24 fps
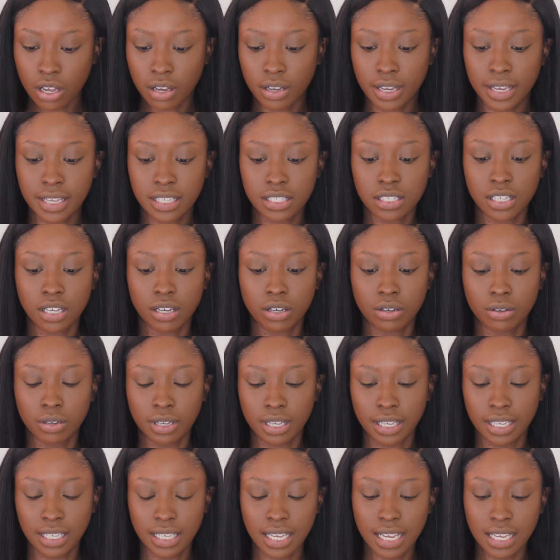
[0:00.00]
Okay,
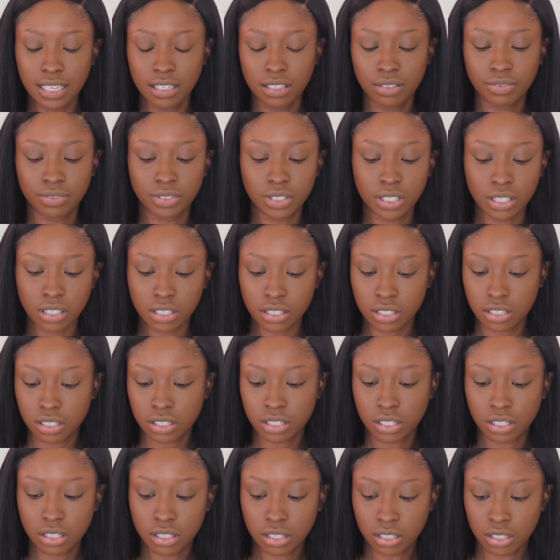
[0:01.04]
so it kind of
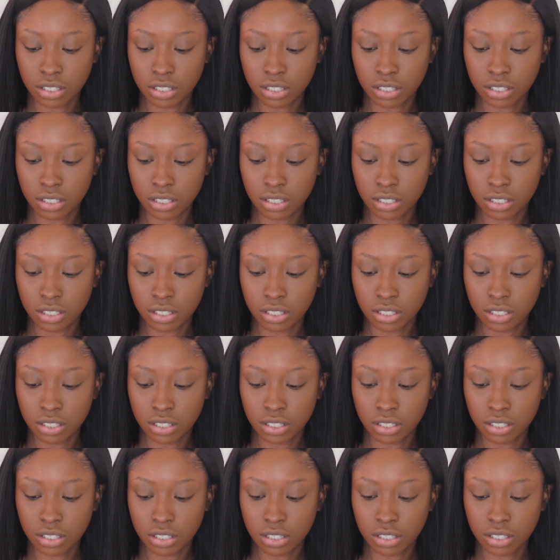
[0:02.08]
looks.